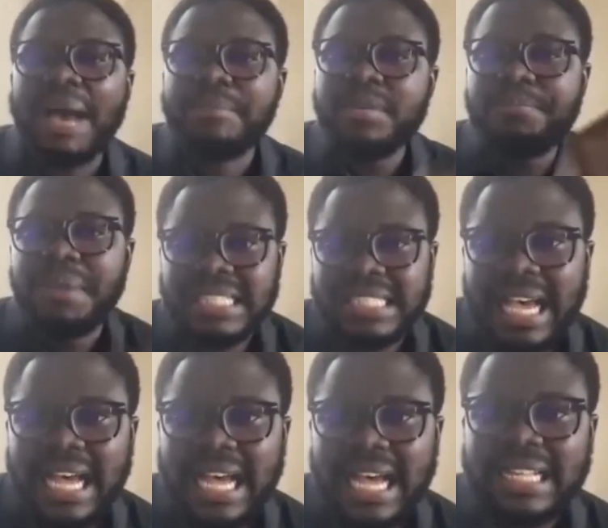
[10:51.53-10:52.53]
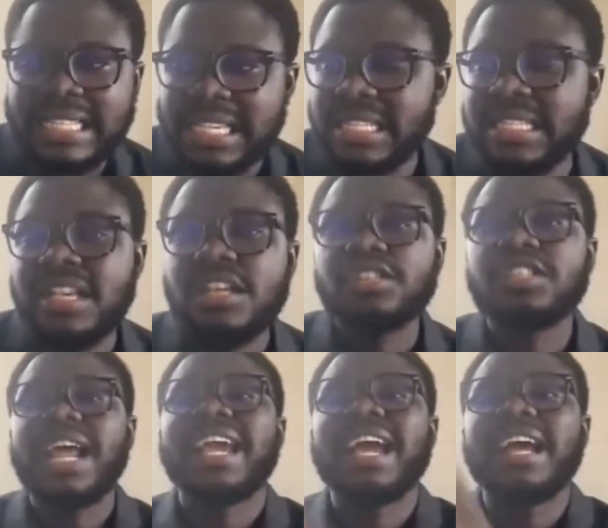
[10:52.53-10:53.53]
and be better at it, so I
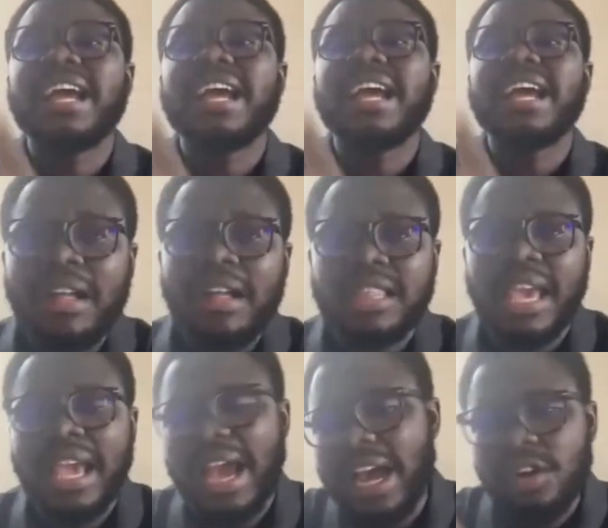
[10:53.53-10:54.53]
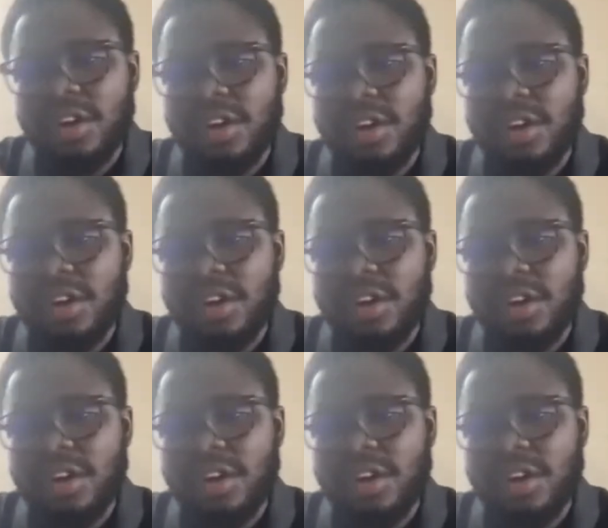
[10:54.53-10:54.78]
can go out there and know how to